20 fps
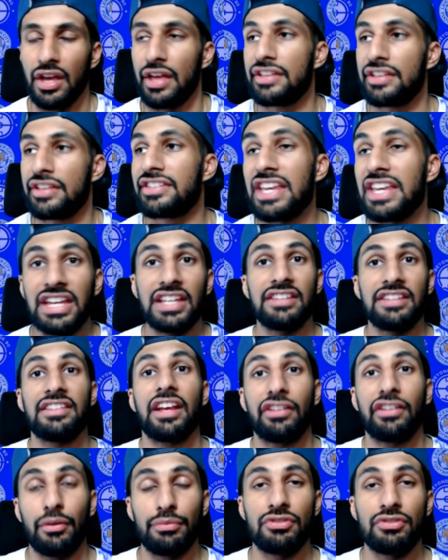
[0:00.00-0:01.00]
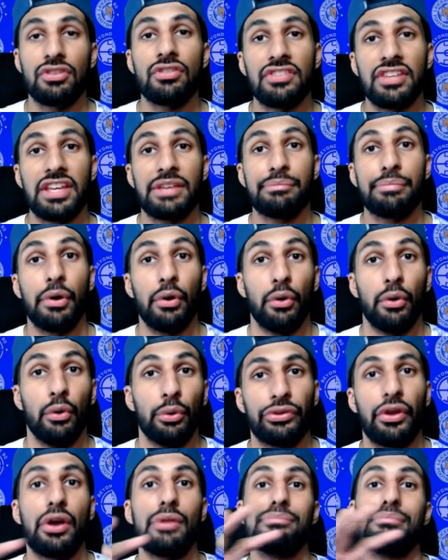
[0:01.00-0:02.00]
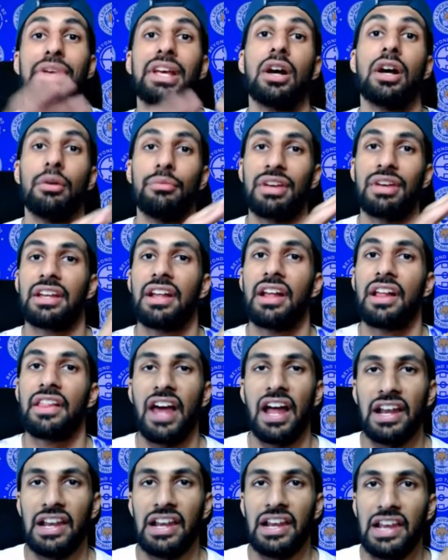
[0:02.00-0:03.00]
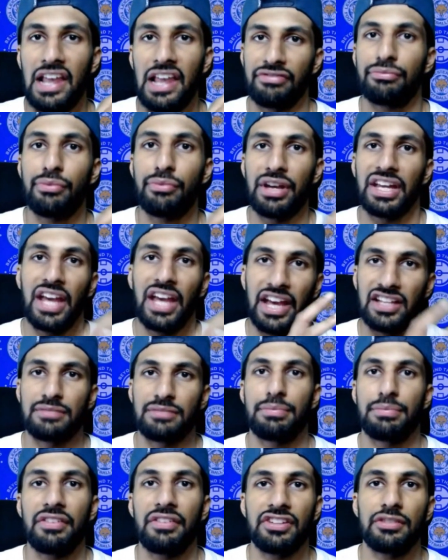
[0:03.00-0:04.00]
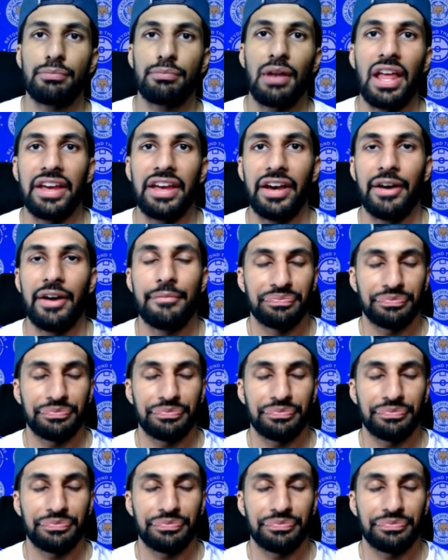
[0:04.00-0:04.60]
seeking his next opportunity, but also becoming that left wing experienced player.